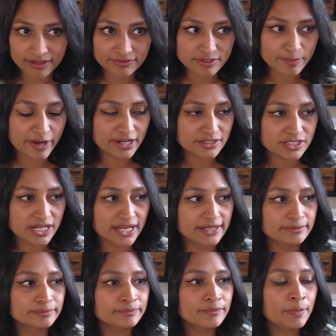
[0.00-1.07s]
of demand
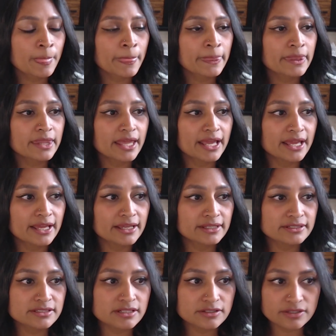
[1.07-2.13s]
gen
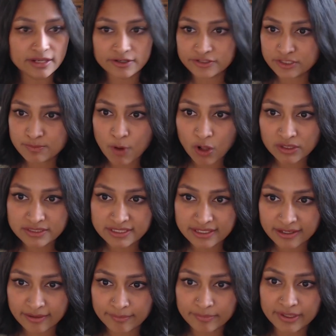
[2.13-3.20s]
and they're a small
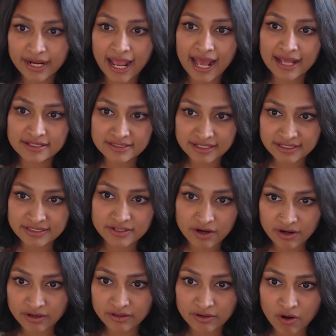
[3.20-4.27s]
team, but as they
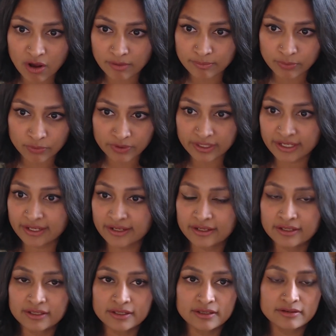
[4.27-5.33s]
start onboarding
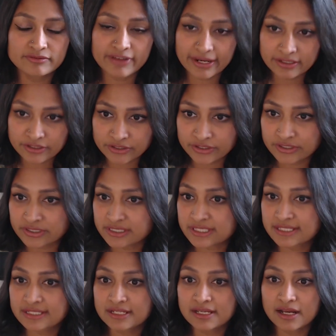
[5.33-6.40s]

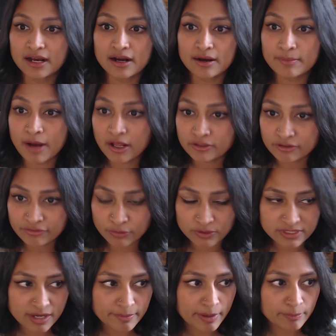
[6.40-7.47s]
vendors, other
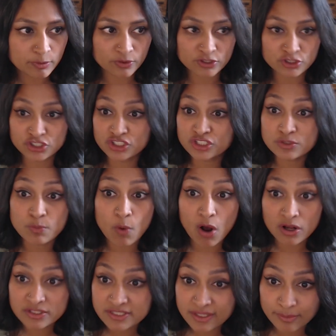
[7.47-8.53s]
full-time employees, she just
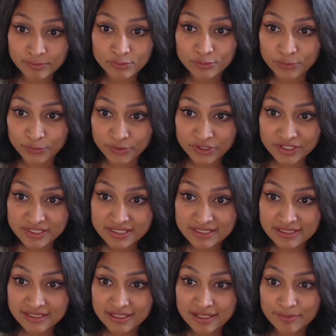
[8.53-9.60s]
walks them through this
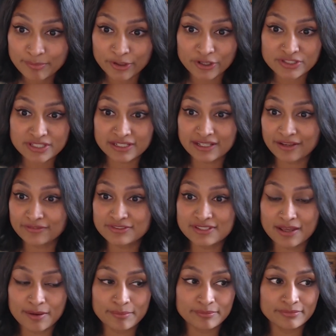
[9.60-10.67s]
because it gives
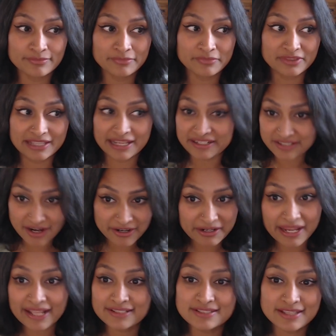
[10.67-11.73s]
them the entire
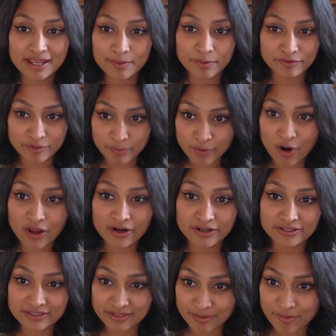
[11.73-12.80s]
landscape of the
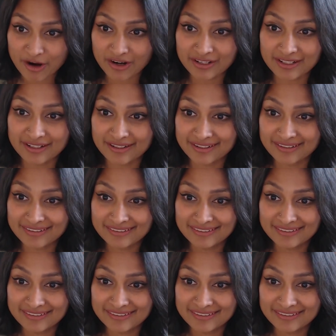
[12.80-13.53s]
product, the market,